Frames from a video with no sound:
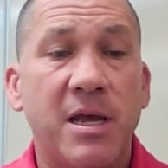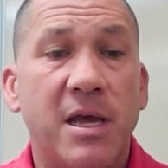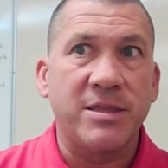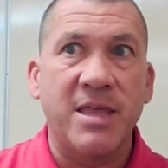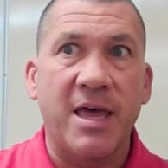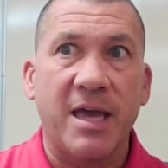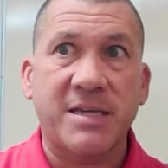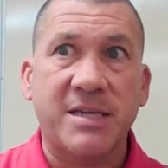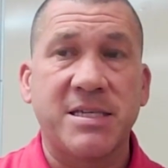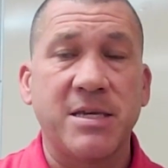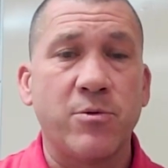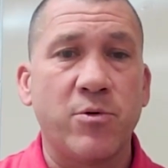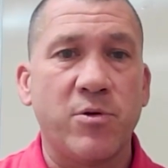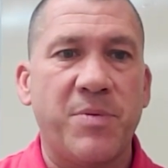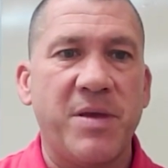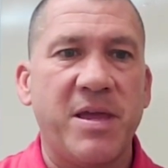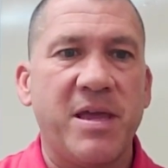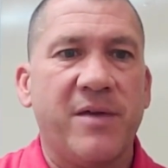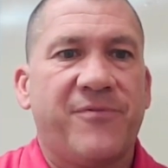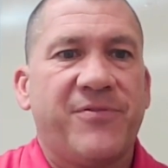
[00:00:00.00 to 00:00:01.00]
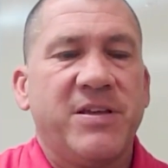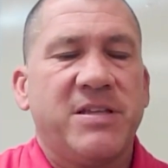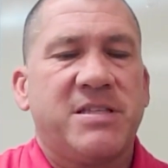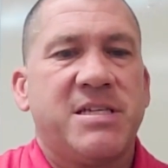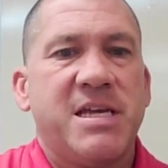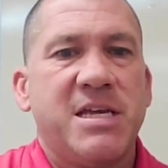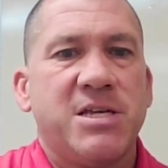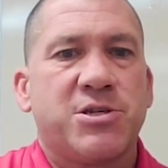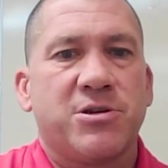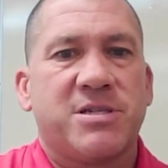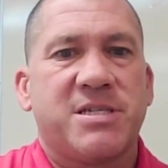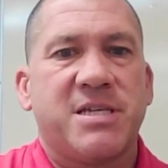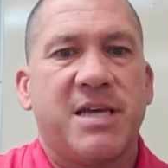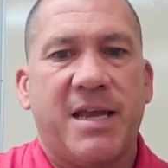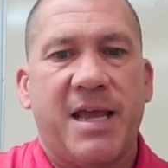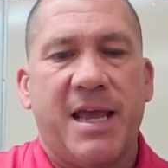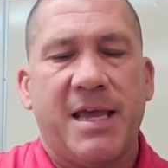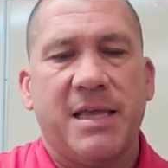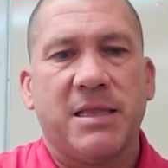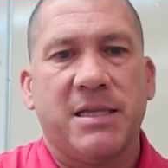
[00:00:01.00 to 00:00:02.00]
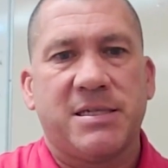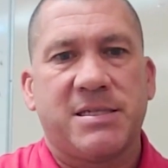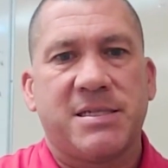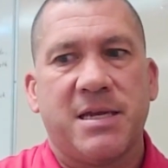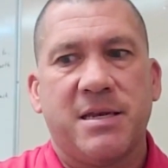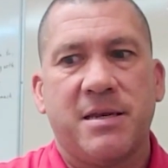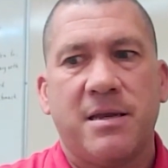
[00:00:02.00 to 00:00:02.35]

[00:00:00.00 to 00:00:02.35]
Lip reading: Next thing would be if the teacher said, hey, listen,